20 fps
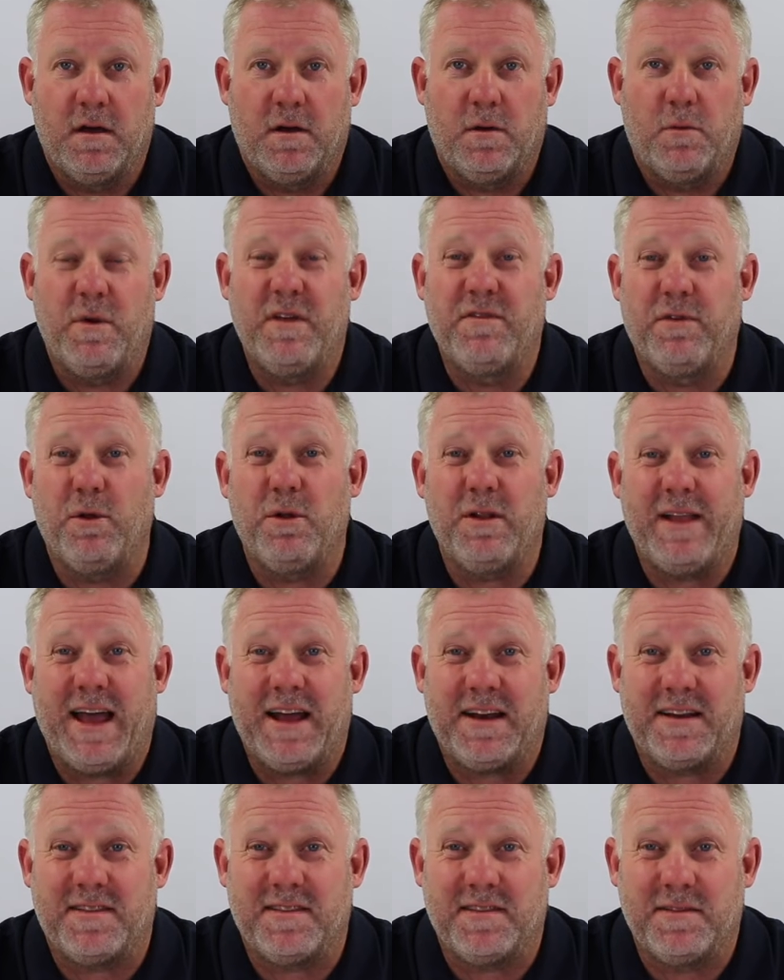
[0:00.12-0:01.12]
We've all
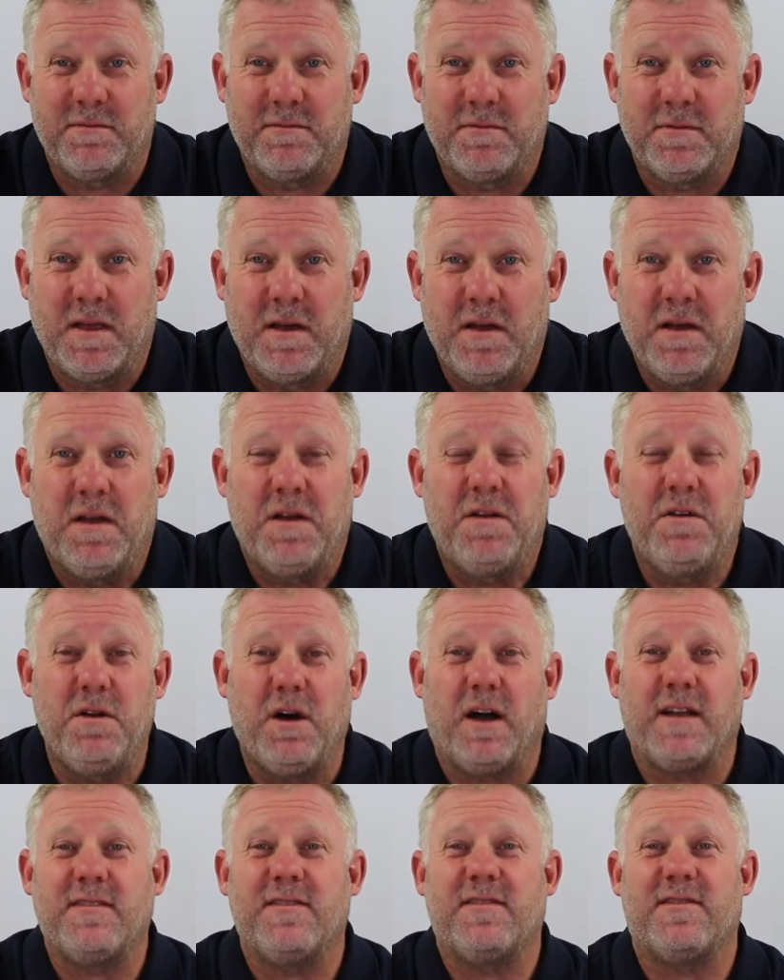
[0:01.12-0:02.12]
had it.
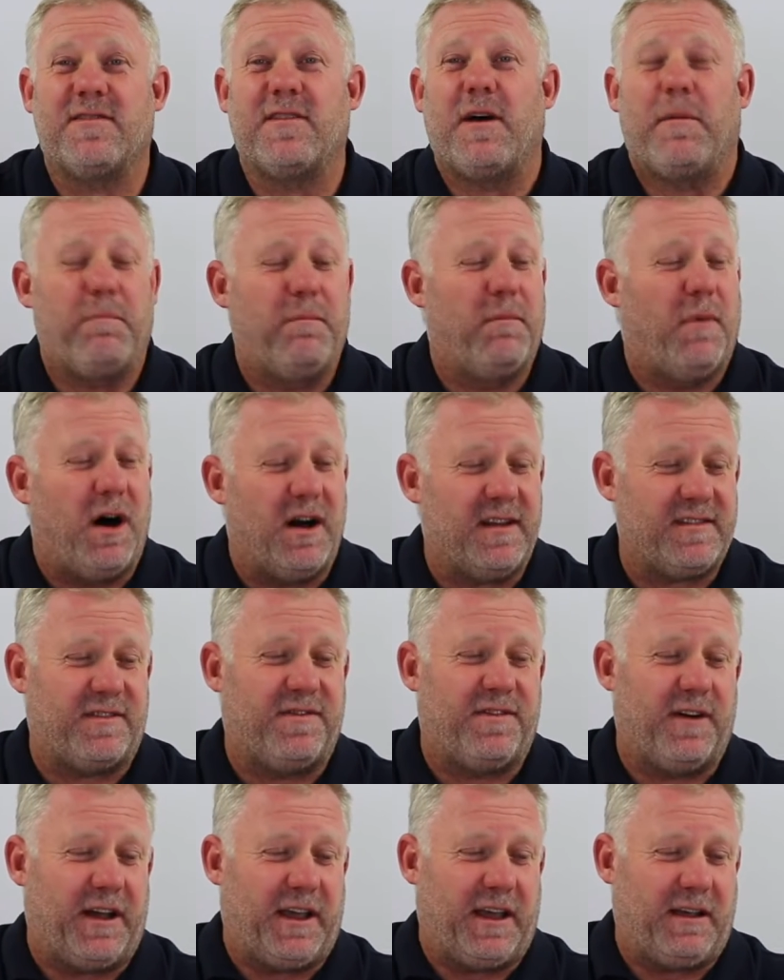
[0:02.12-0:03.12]
Non-stop mask
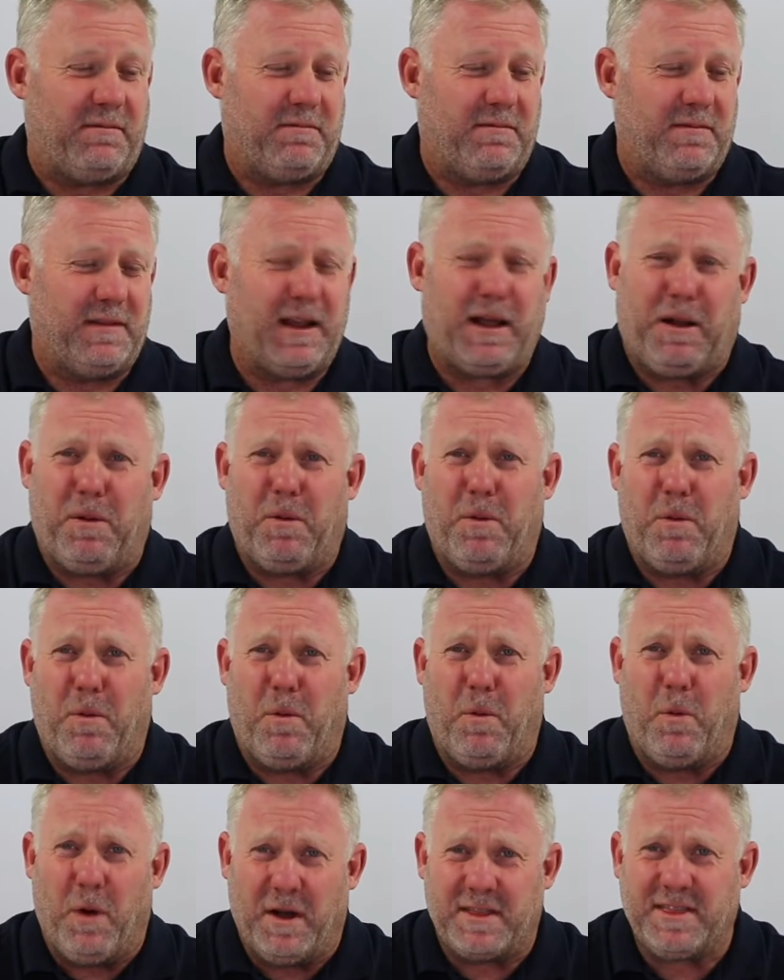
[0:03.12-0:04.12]
fogging. Like,
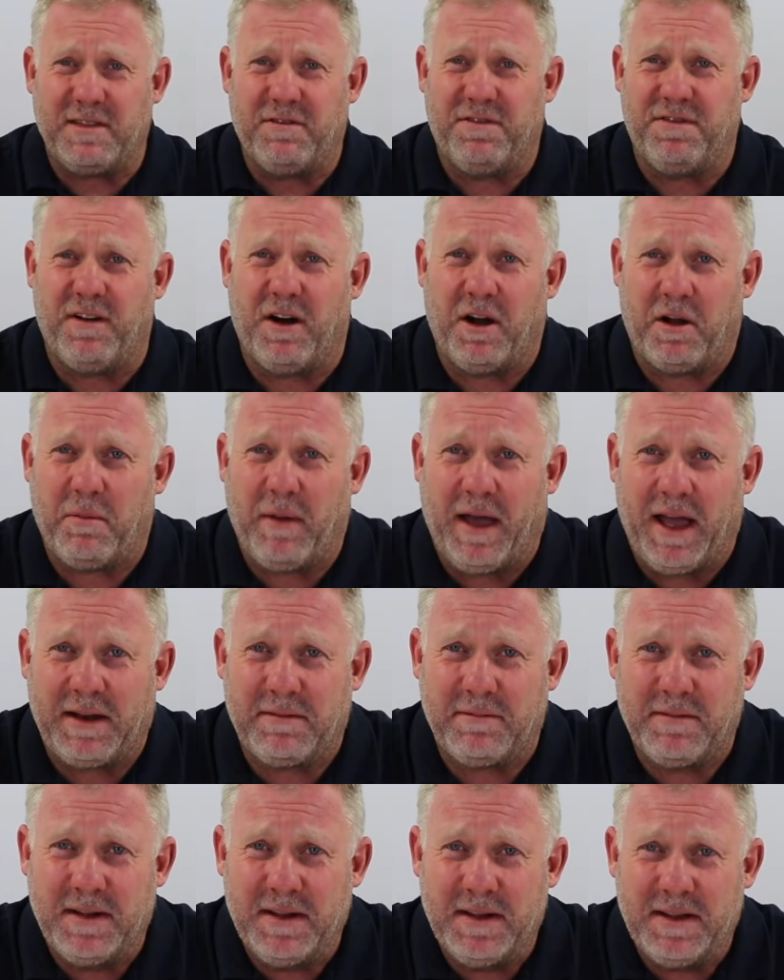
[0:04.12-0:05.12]
what the fog,
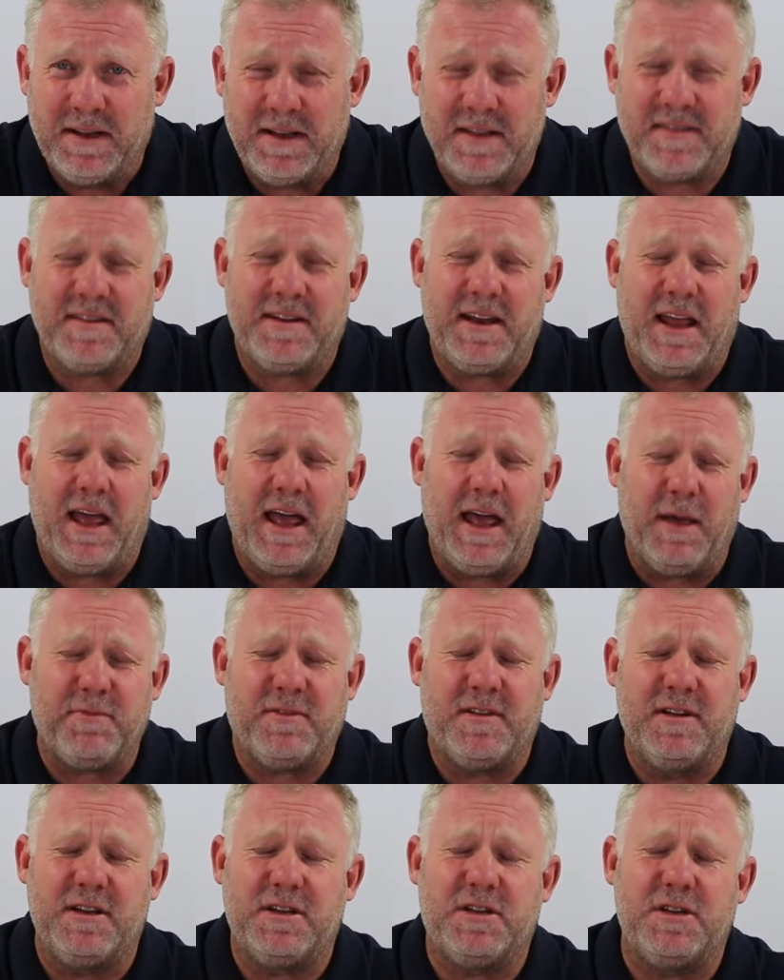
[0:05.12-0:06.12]
man? It's an
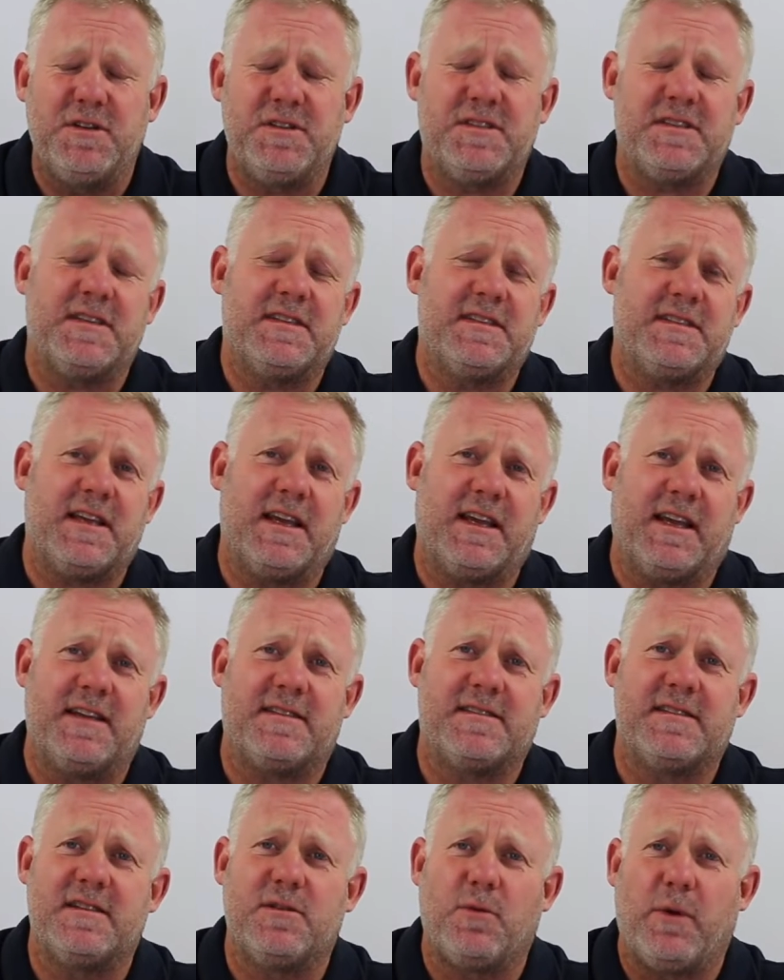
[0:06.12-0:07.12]
absolute nuisance. It
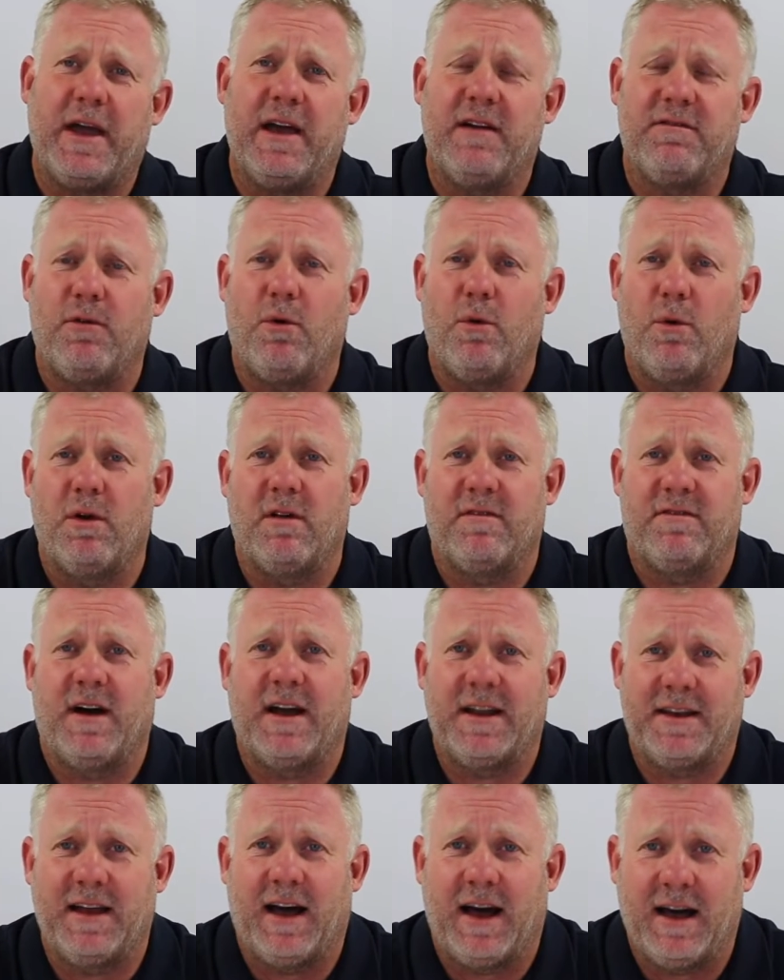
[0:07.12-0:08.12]
gets in the way of all of
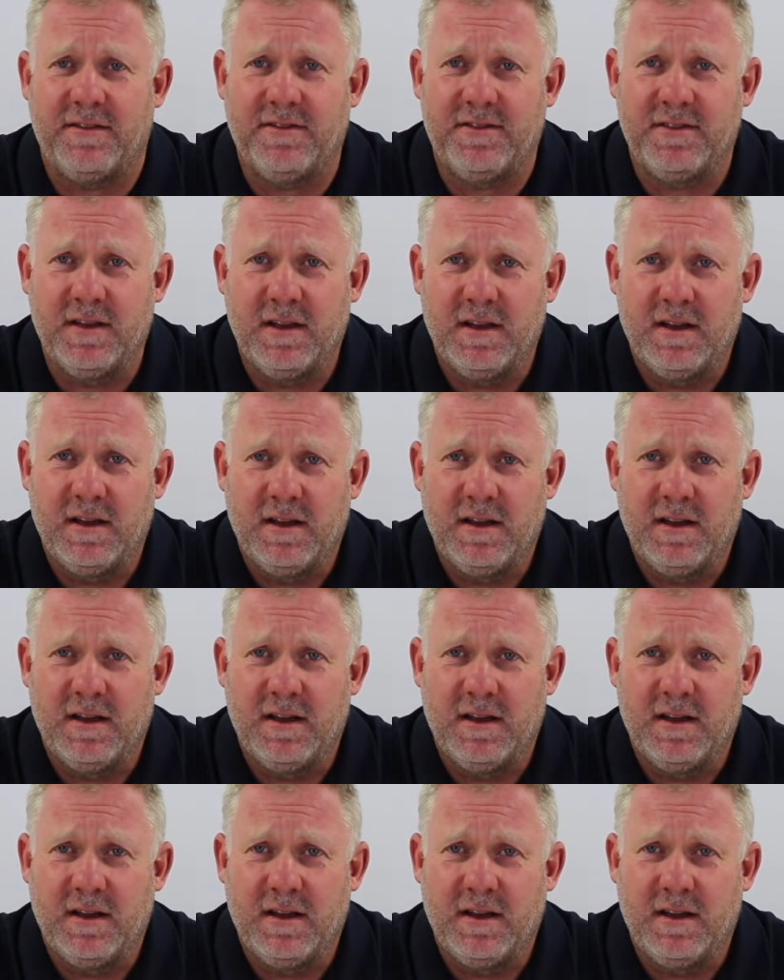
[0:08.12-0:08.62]
our dives.